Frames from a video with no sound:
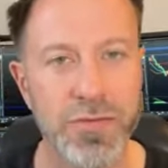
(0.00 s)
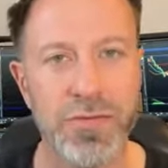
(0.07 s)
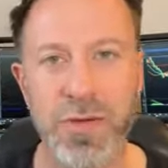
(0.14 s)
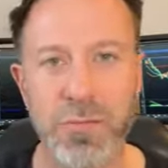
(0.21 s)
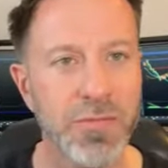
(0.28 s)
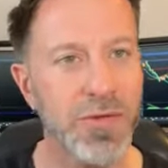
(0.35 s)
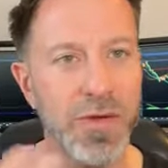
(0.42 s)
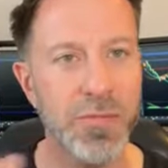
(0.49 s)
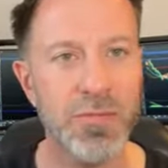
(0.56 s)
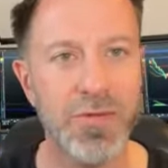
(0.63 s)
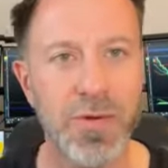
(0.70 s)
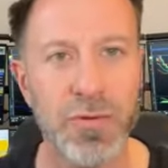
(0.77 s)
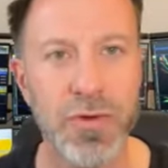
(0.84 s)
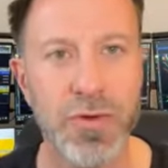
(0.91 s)
Sometimes
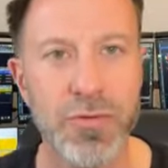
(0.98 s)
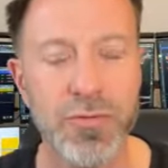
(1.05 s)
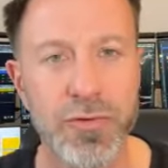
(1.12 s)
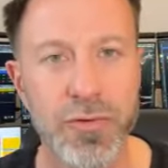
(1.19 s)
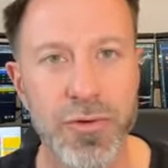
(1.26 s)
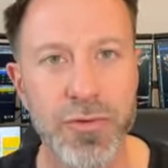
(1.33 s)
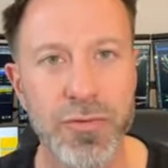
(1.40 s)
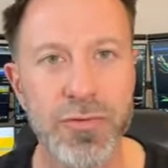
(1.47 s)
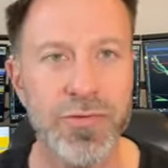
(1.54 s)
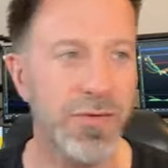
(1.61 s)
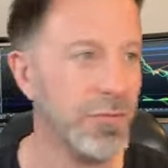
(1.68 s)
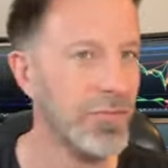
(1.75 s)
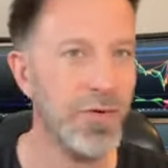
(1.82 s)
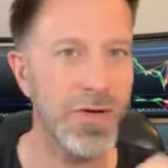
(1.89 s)
they'll use news,
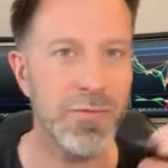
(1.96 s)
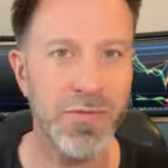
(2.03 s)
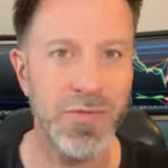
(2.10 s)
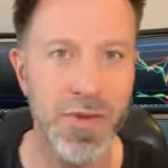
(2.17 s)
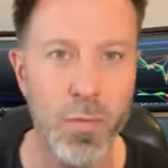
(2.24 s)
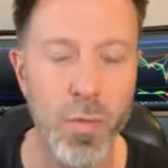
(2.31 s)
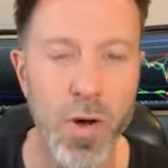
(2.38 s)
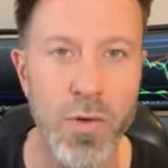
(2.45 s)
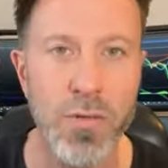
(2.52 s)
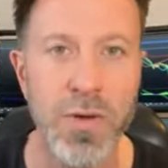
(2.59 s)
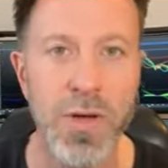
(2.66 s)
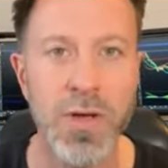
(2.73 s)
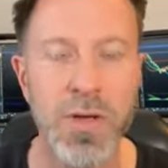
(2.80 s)
sometimes they won't.